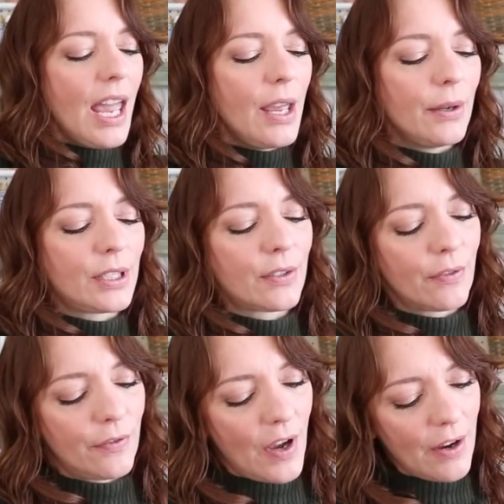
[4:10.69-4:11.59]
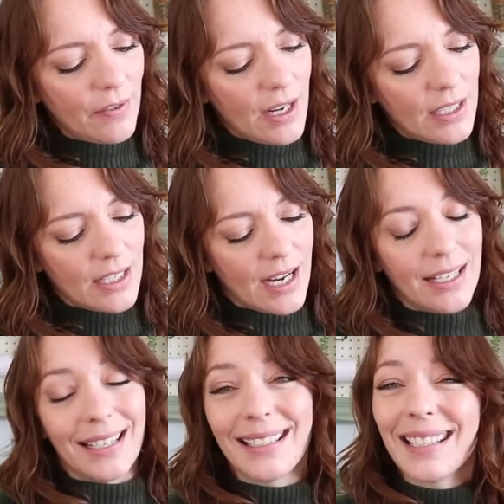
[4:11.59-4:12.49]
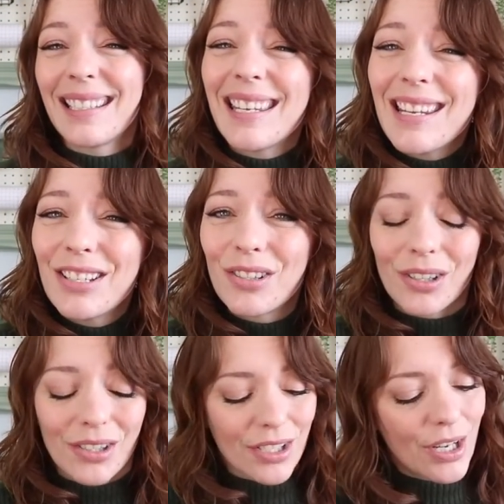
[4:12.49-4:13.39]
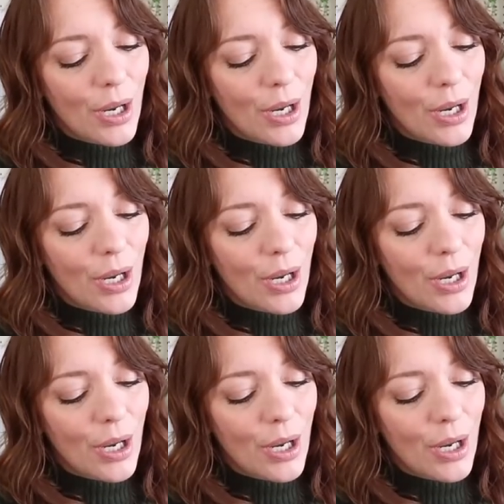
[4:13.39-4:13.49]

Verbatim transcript: It's five ninety-nine. It's a t-shirt,